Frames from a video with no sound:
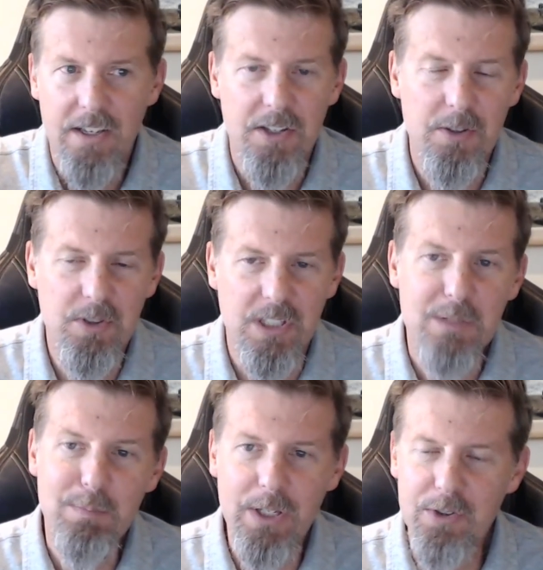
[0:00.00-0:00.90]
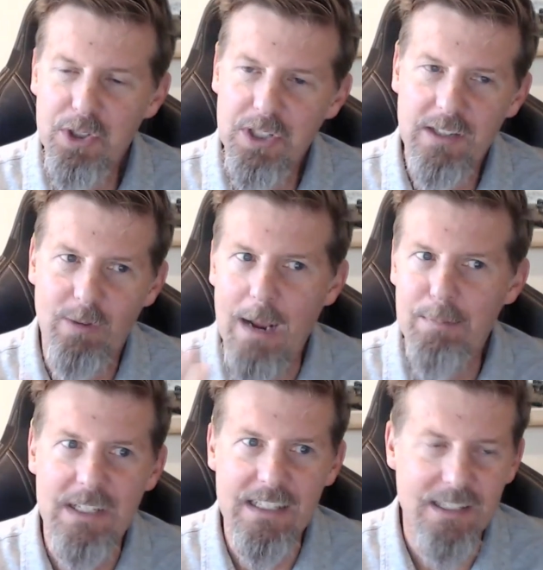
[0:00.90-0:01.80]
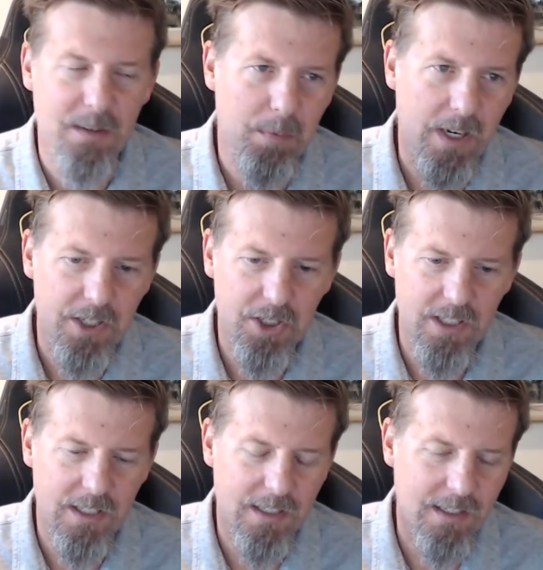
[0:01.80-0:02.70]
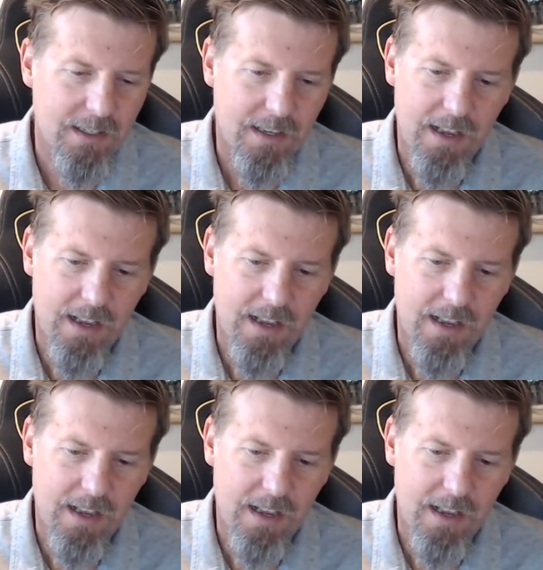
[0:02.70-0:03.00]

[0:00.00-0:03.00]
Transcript: huge explosion, rapid decompression,